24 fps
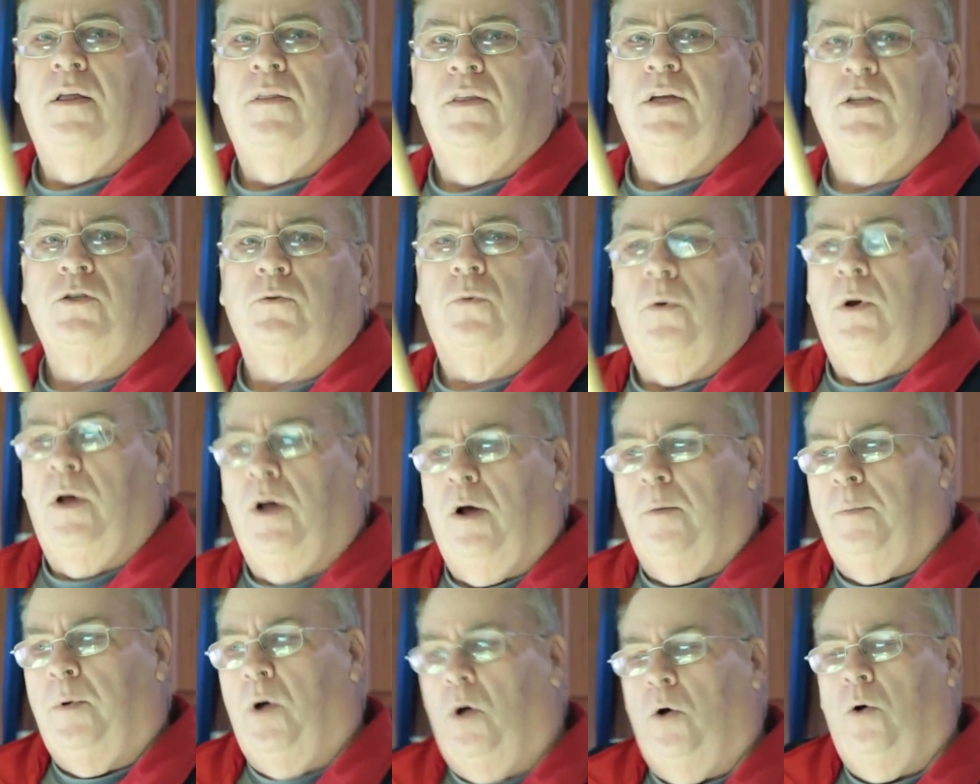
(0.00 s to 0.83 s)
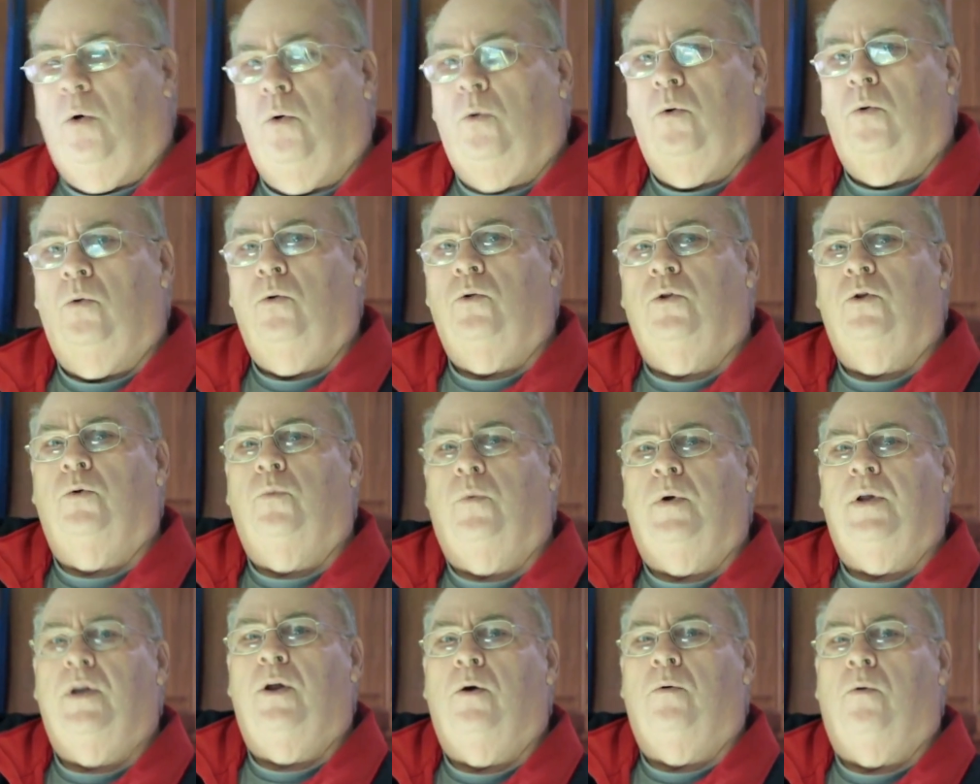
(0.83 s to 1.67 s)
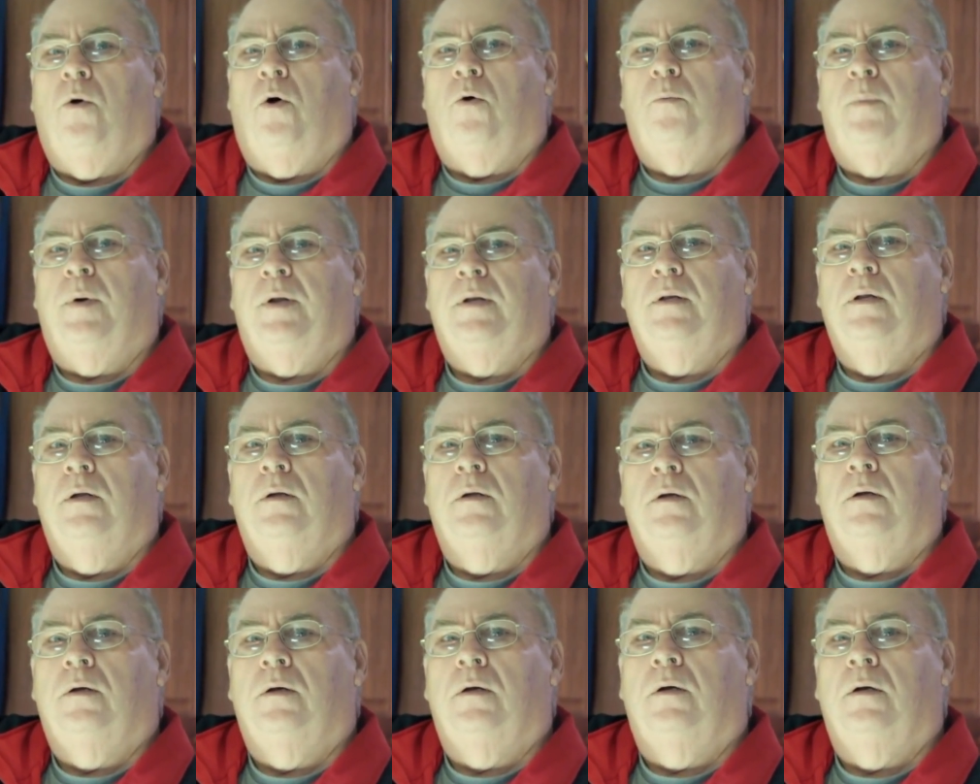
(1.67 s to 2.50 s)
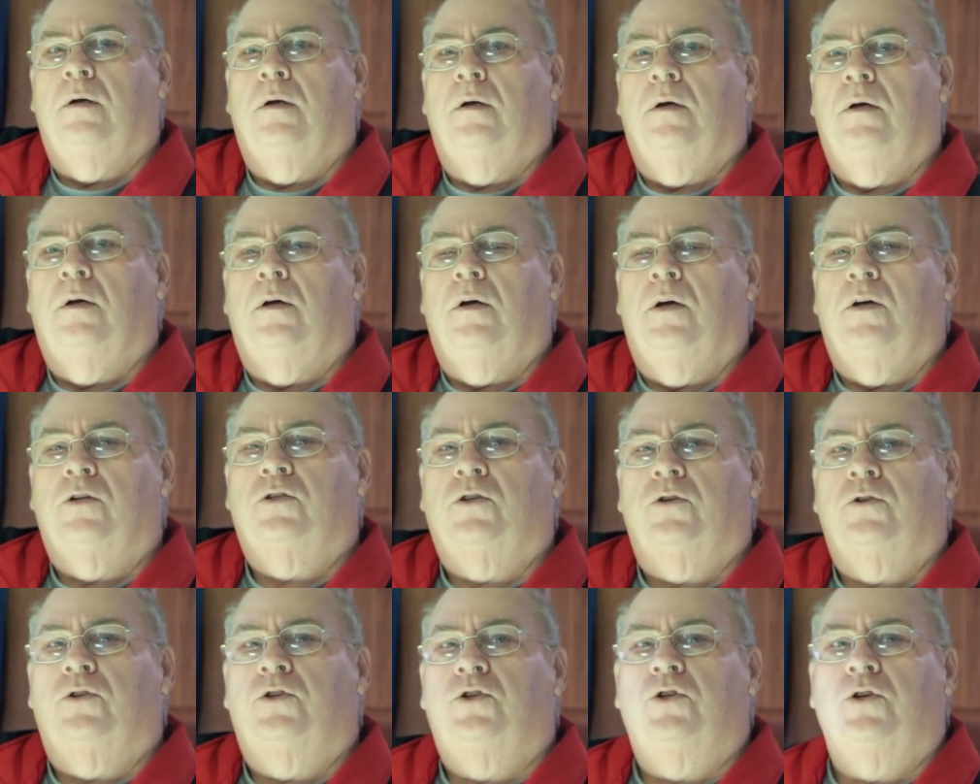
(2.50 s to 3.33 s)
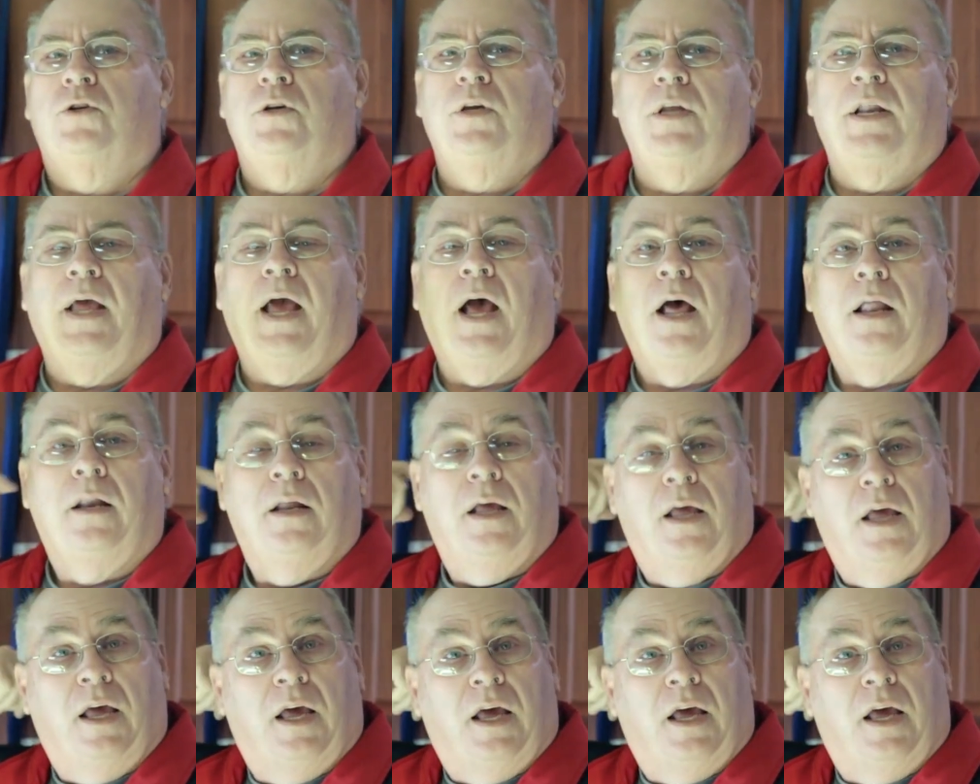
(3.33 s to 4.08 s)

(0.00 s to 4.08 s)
This will help hold the window open so that you can get out.